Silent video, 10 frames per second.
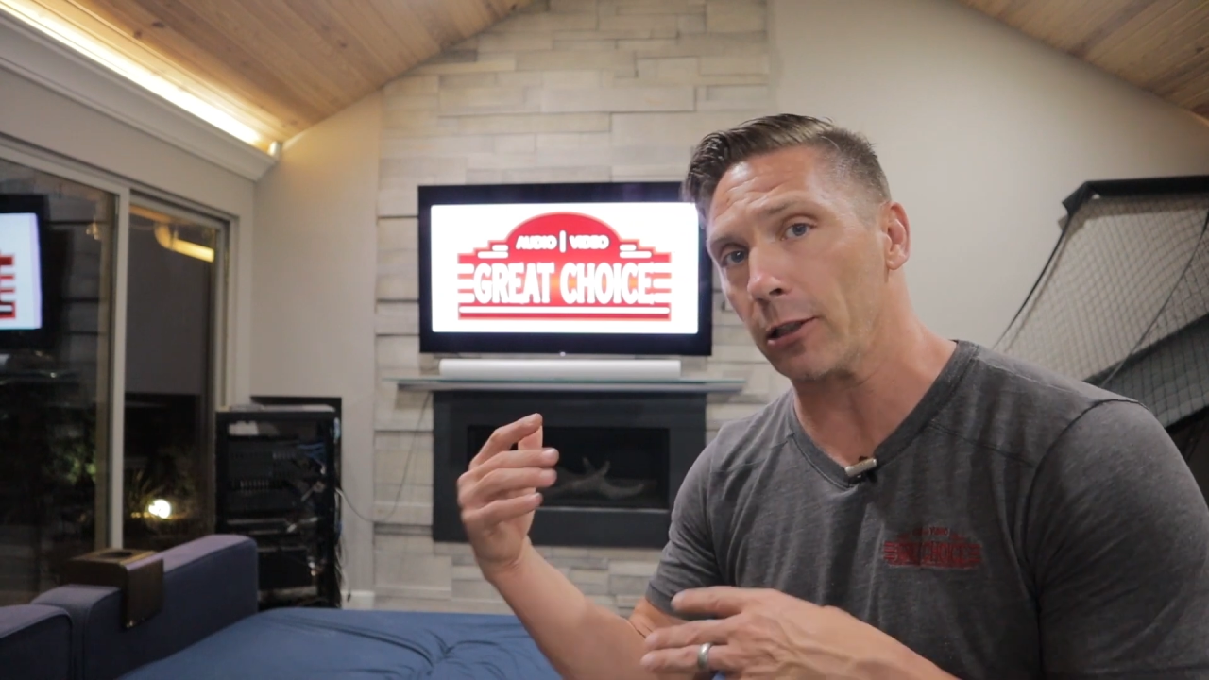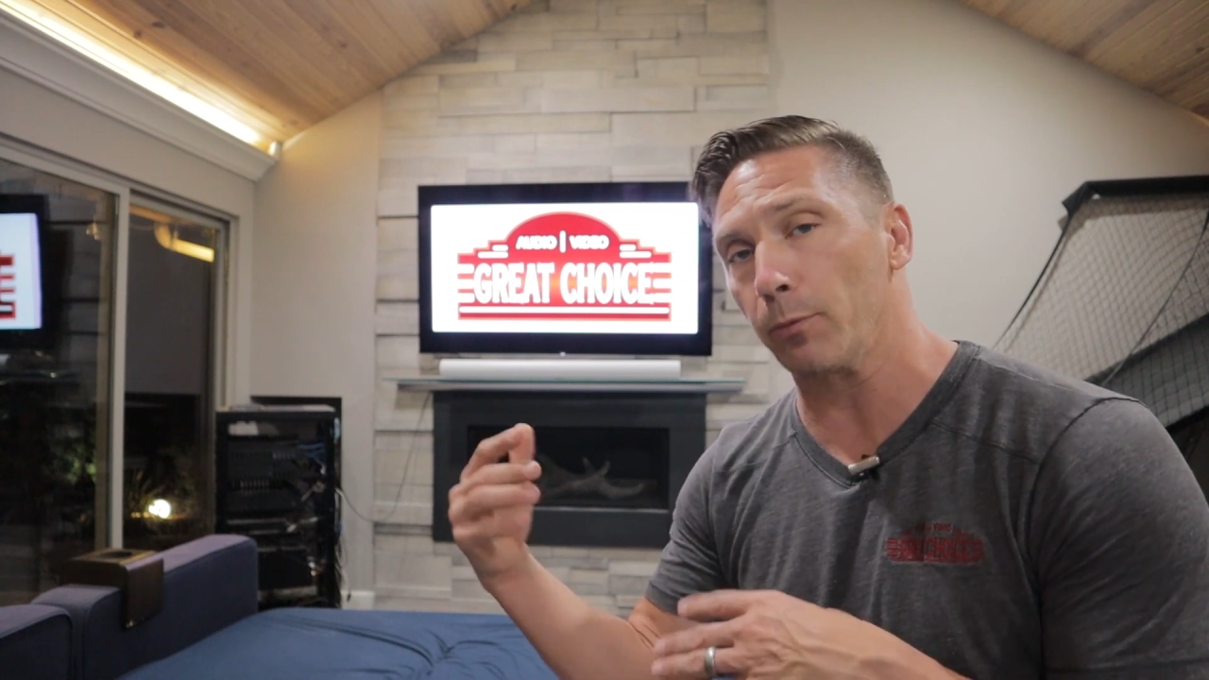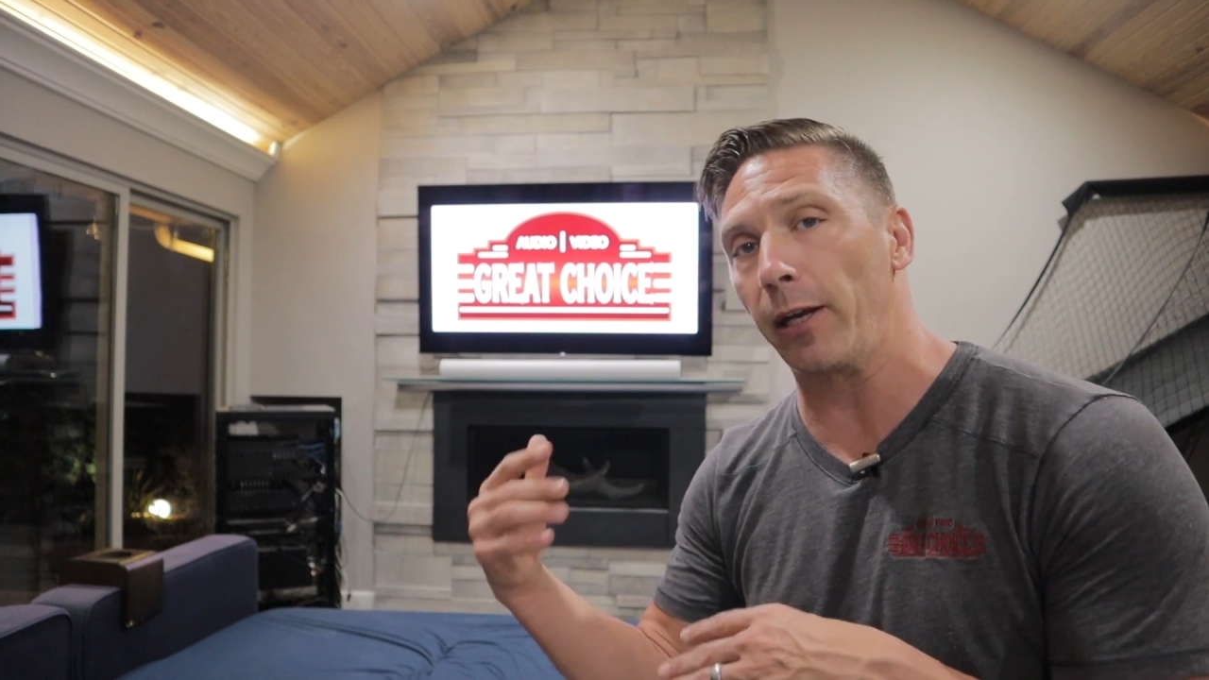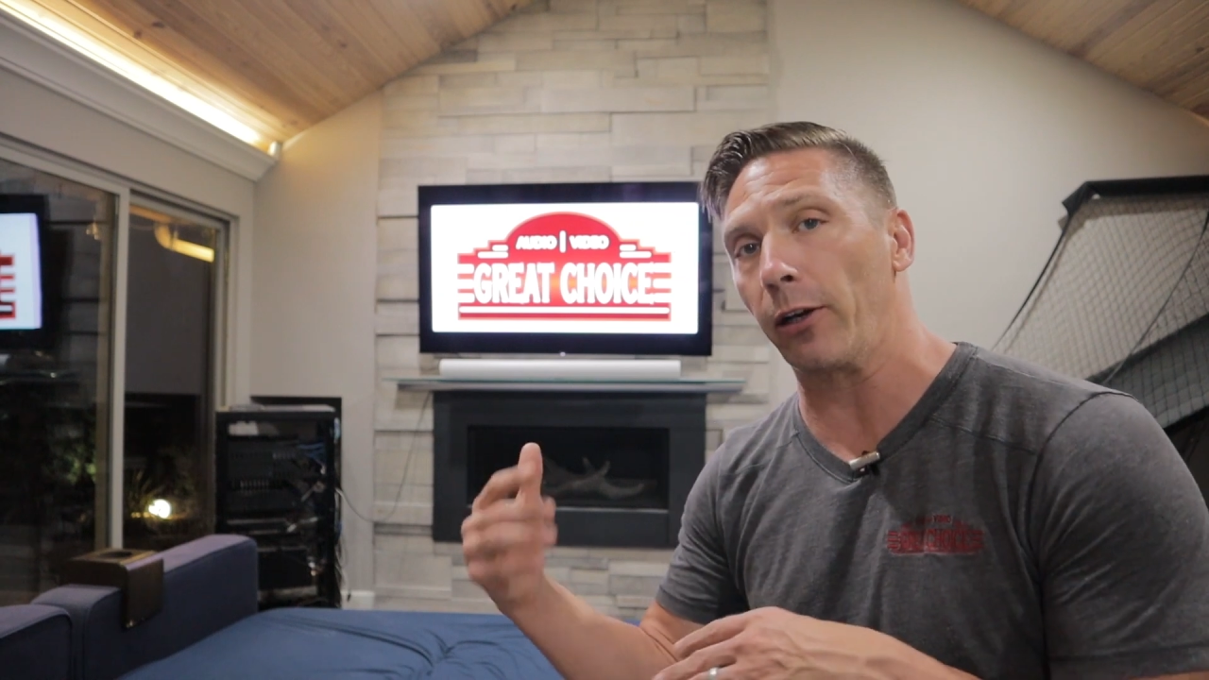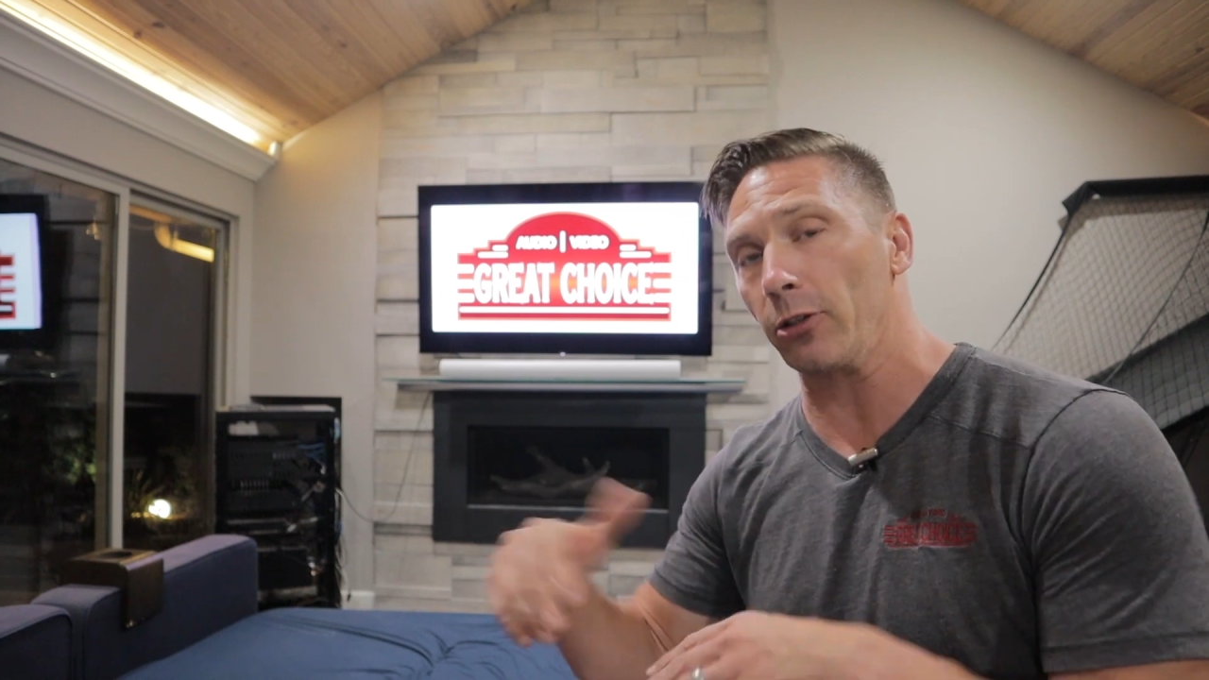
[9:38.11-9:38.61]

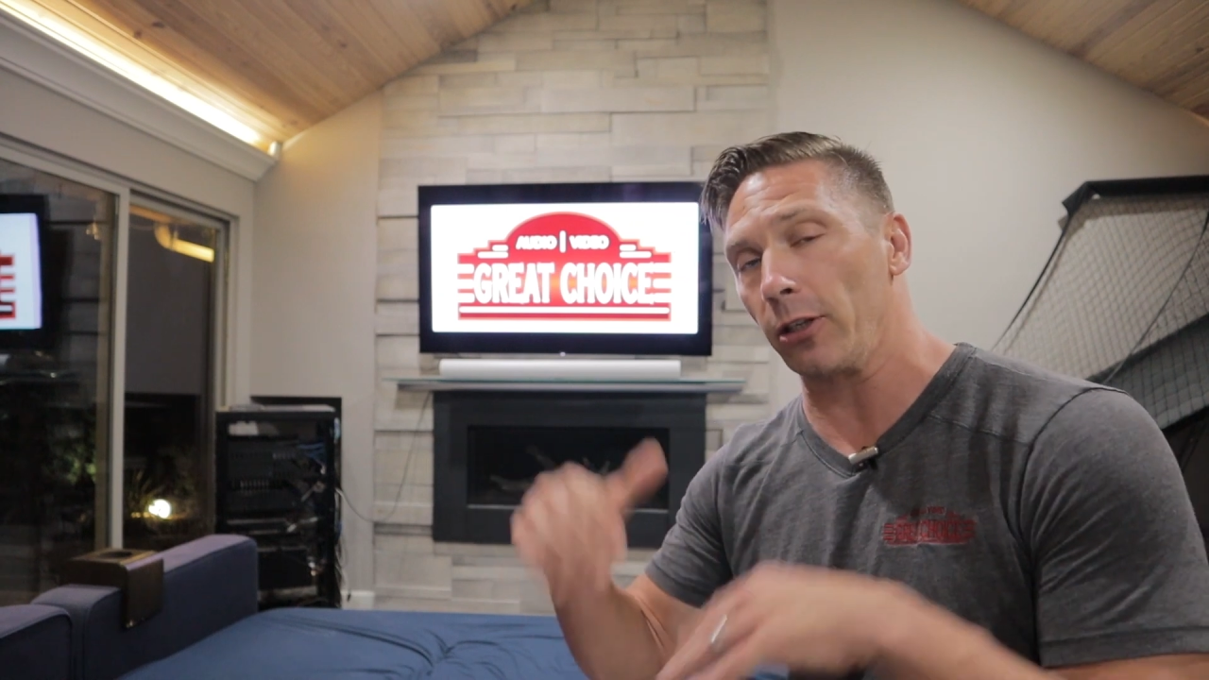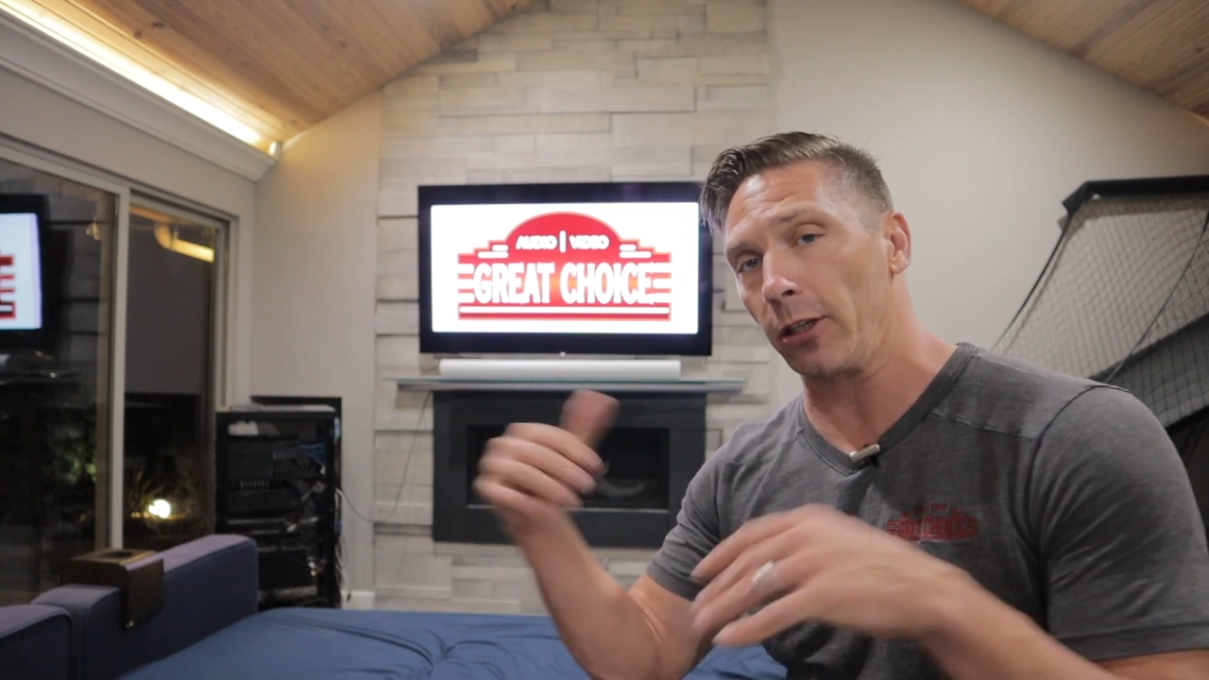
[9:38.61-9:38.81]
speakers